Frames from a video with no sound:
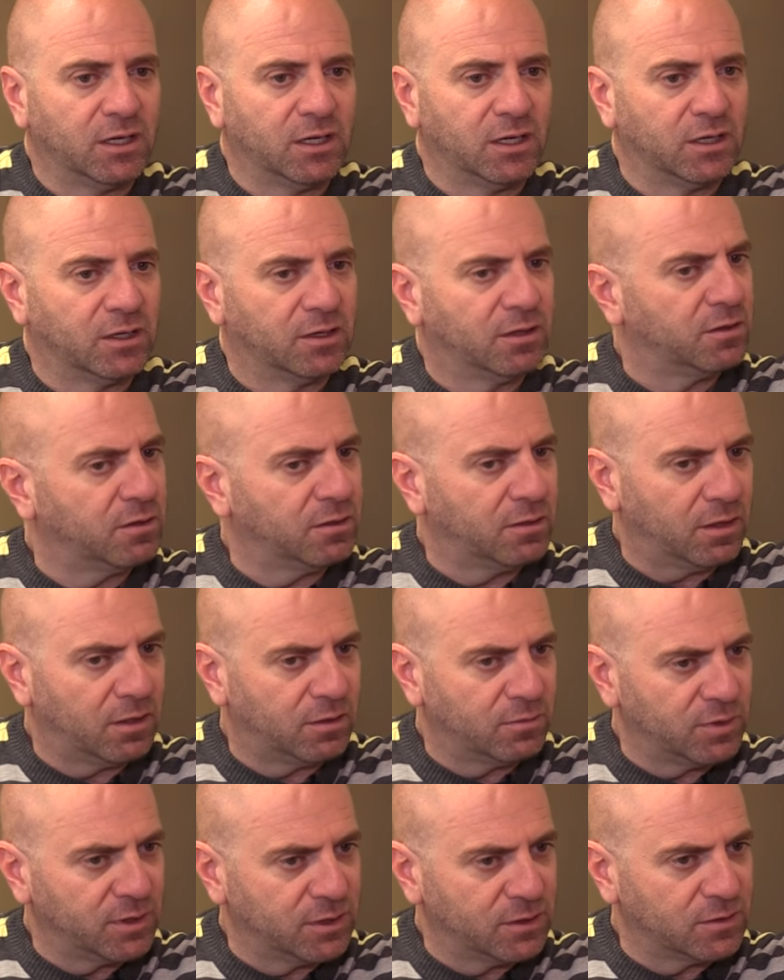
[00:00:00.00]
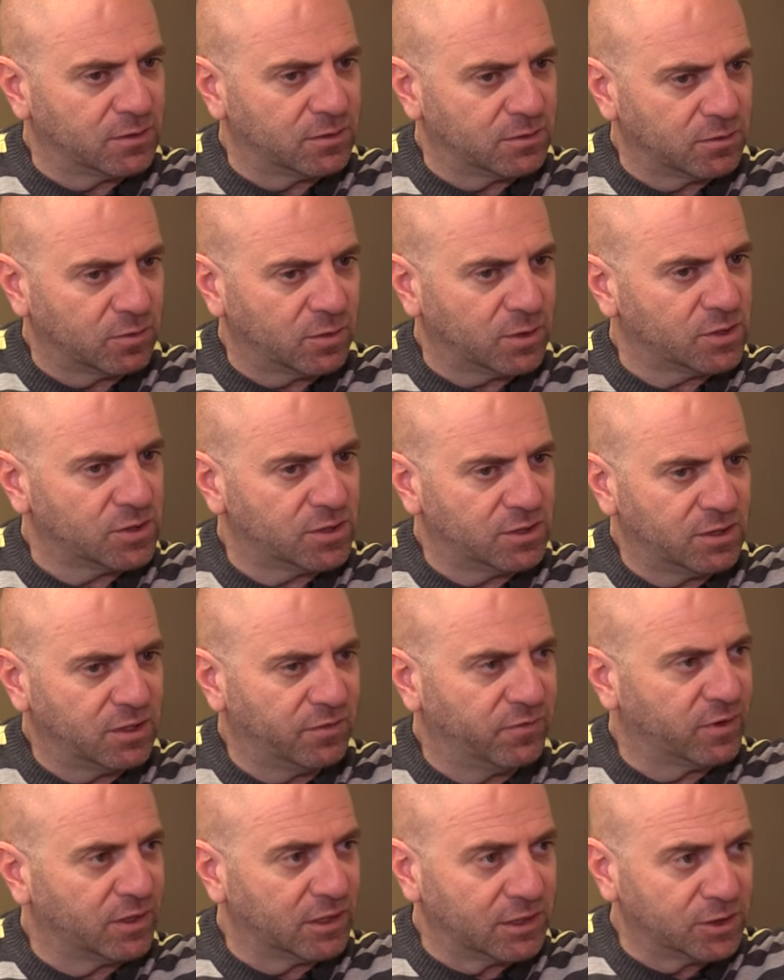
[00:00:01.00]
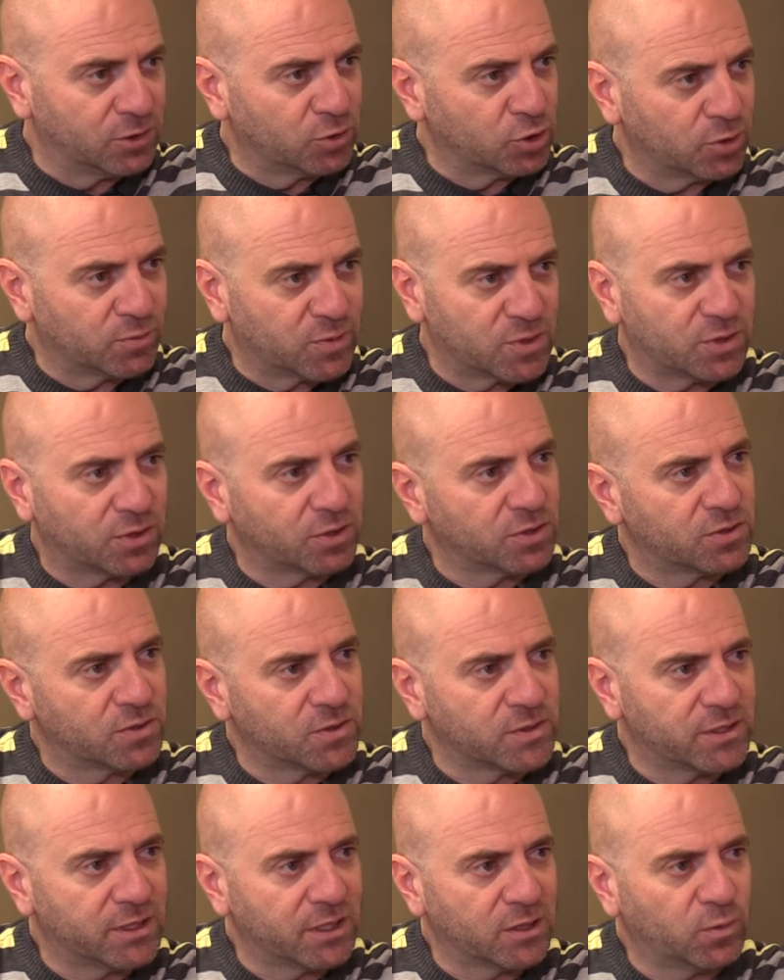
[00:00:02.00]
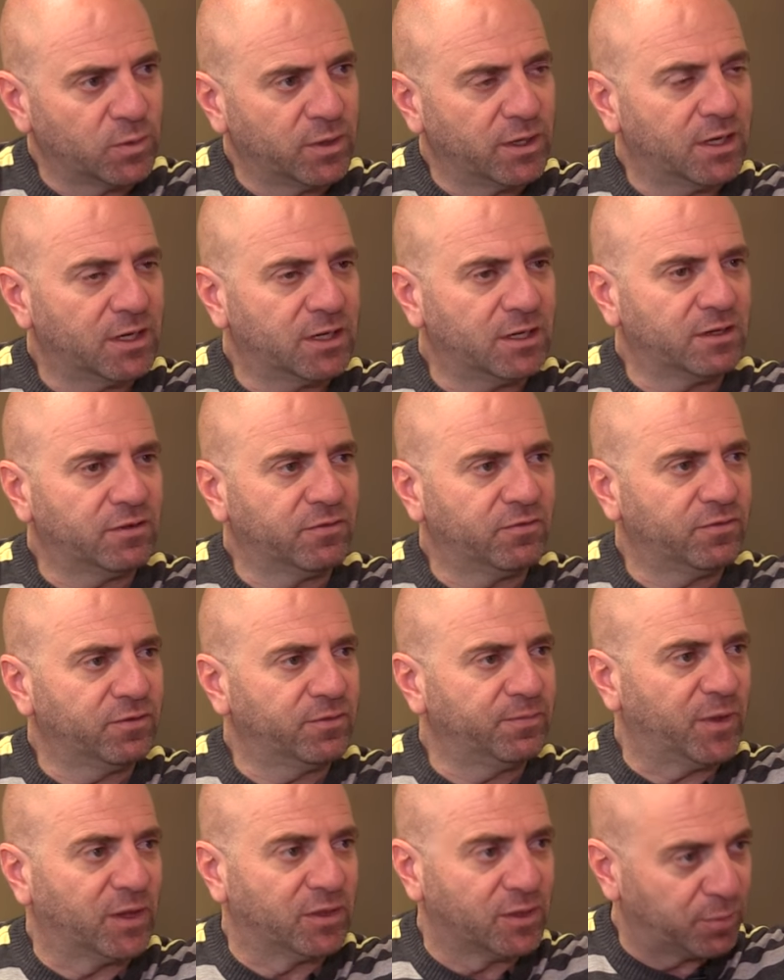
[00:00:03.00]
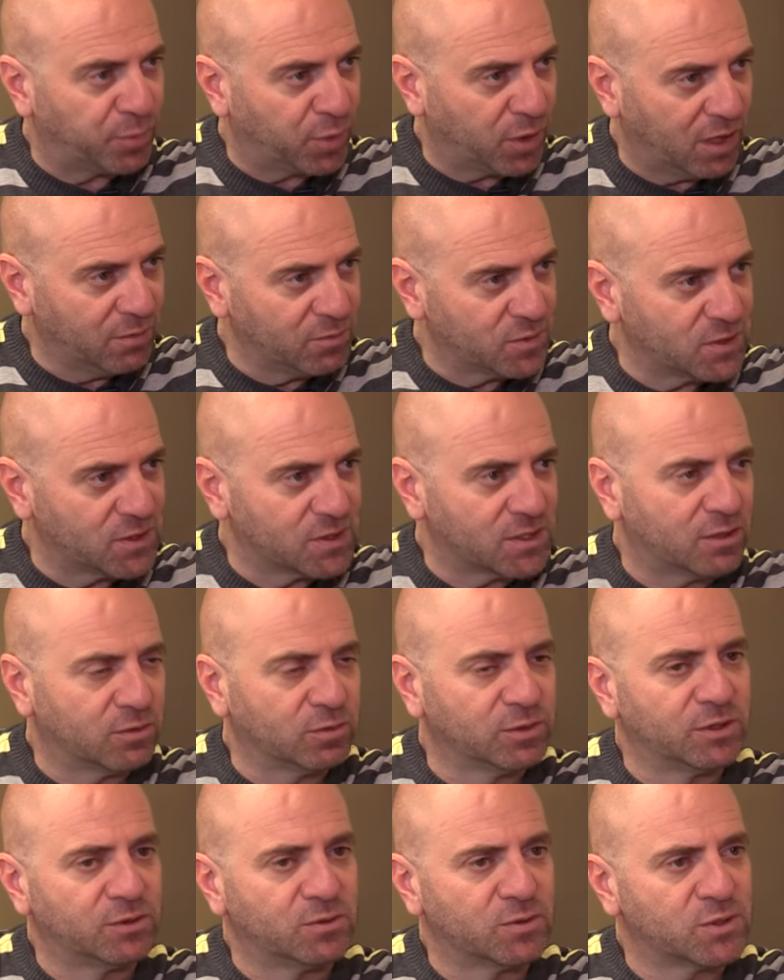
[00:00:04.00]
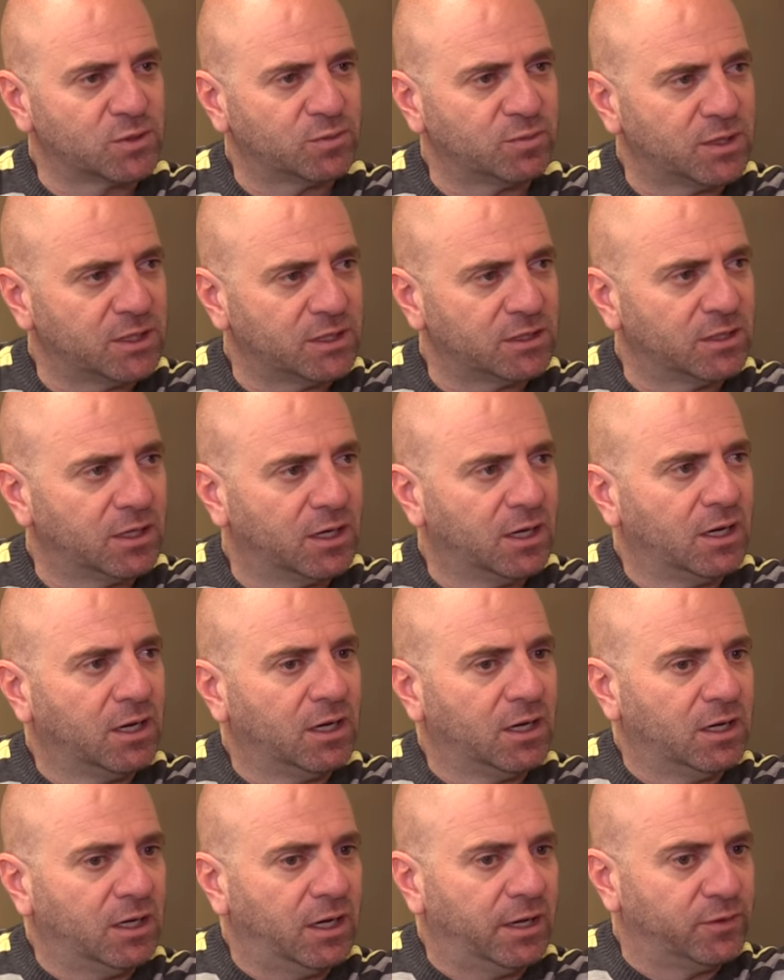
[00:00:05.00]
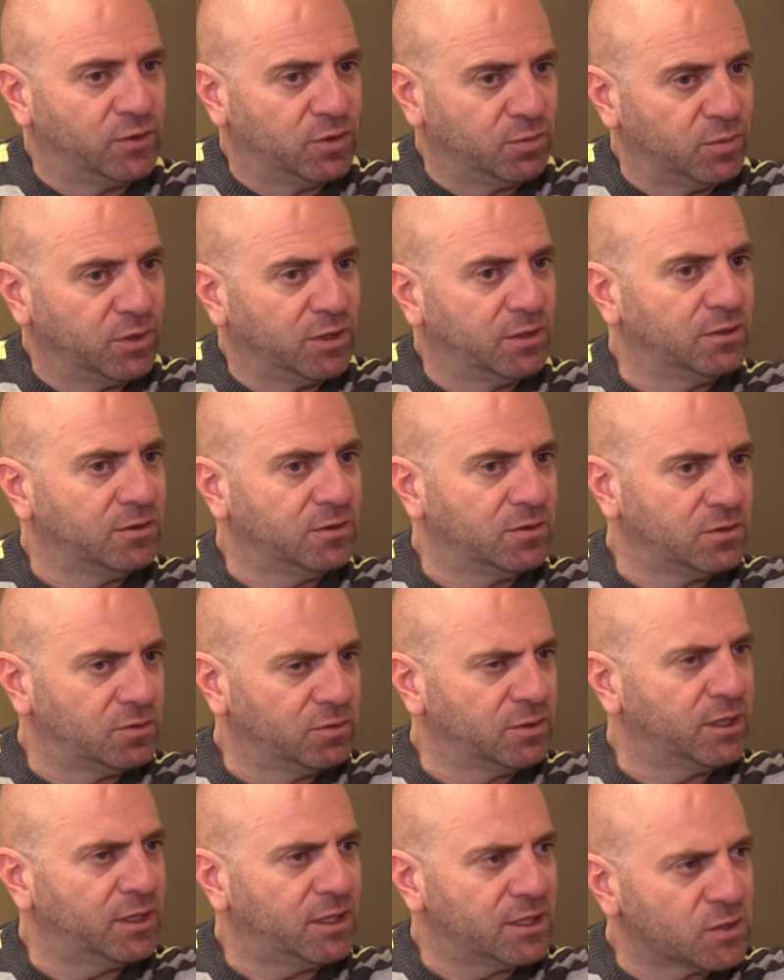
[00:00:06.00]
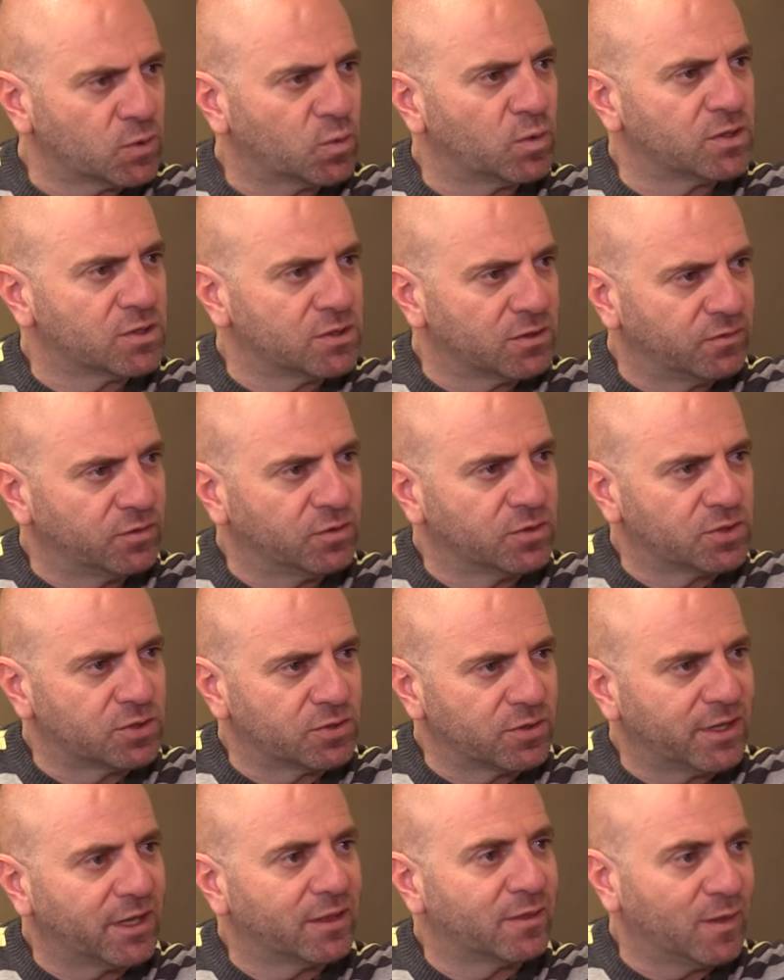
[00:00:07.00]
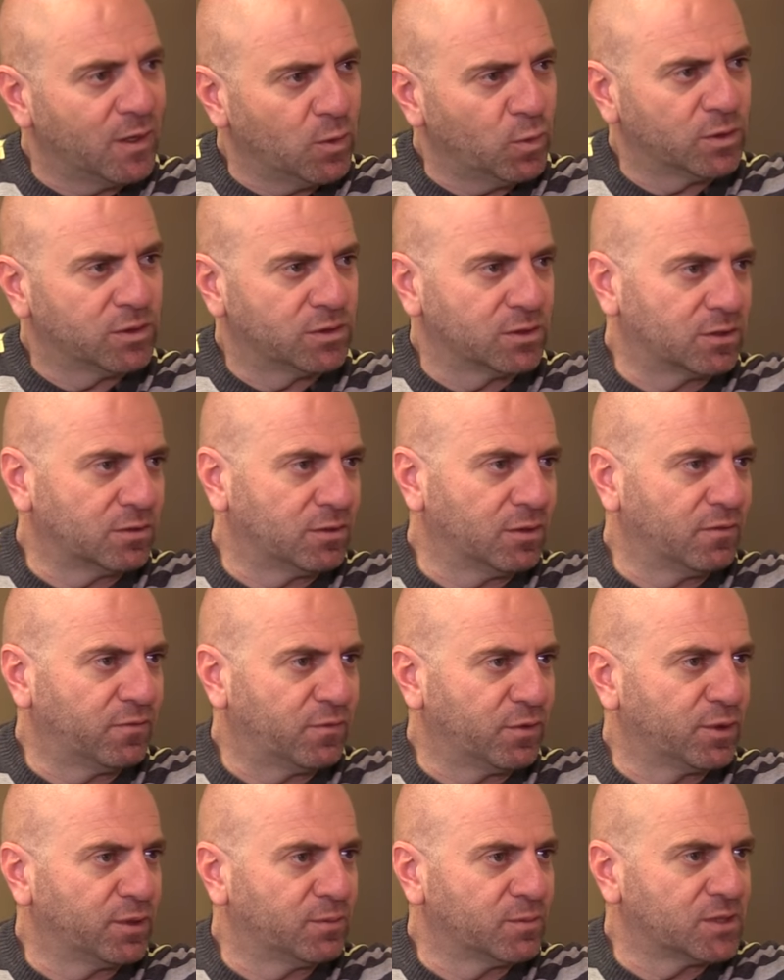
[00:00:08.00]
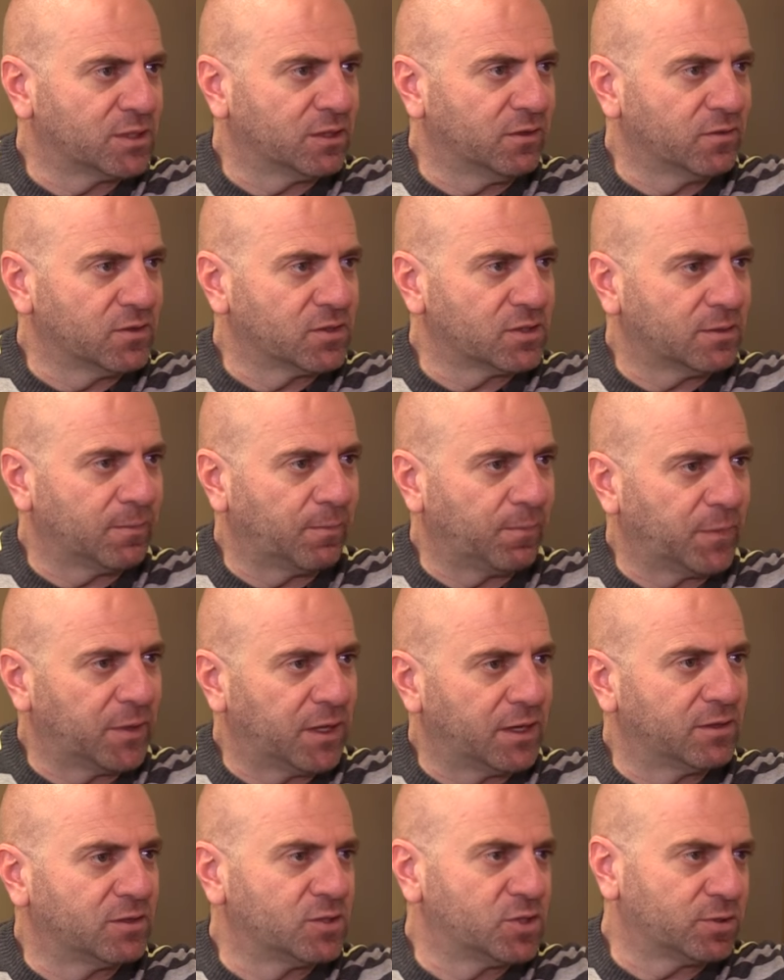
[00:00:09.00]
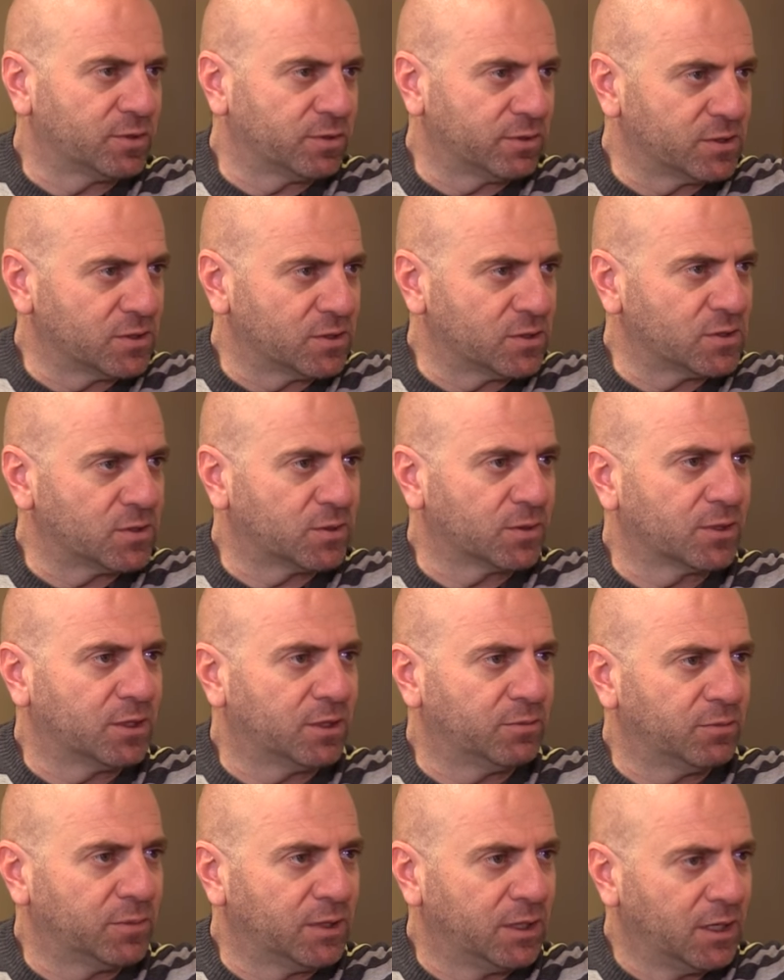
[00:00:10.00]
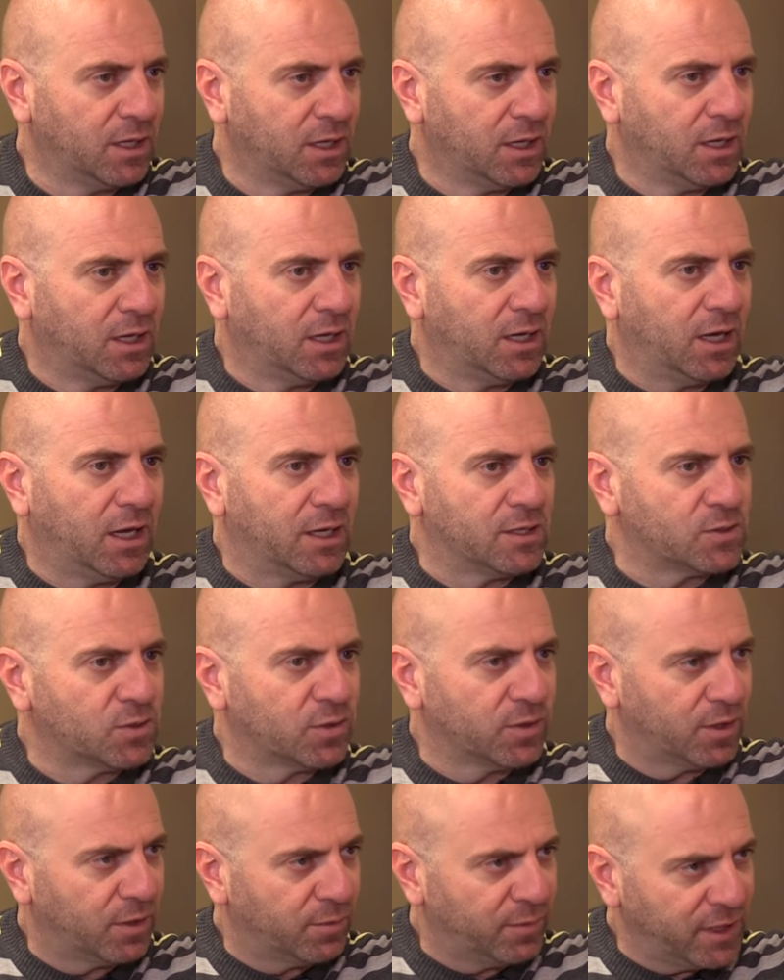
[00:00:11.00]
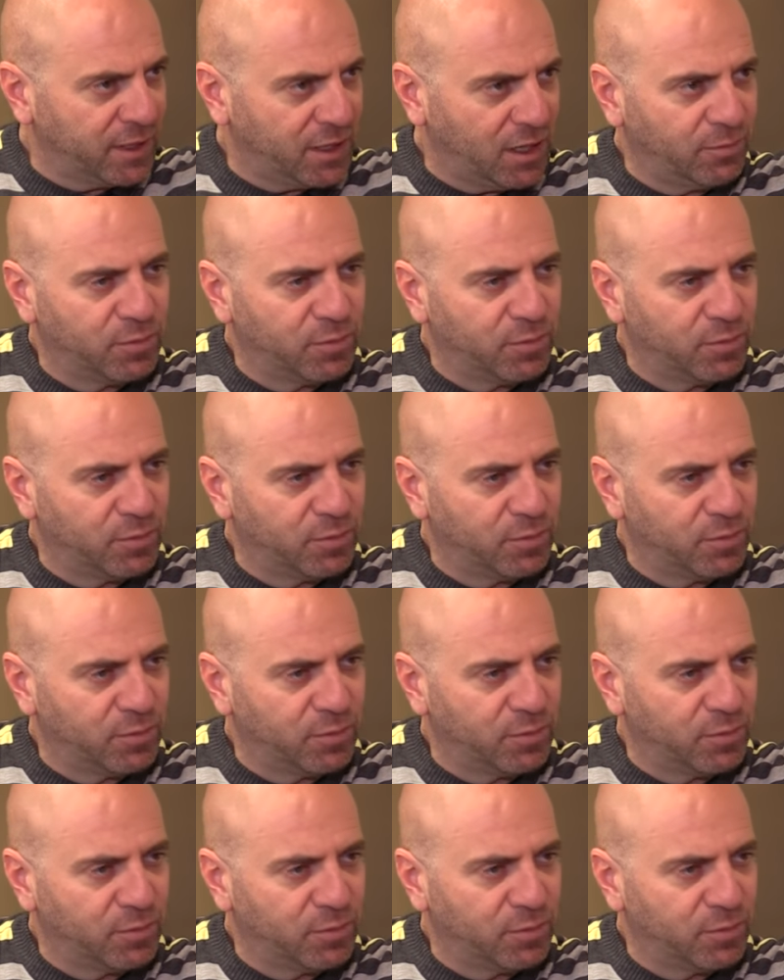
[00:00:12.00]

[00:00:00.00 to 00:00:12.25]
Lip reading: are ready to question even the leadership structures that we have and the promises our leaders made, and to begin to really ask what is the future that they want to create for themselves and the generations to come. And so there are many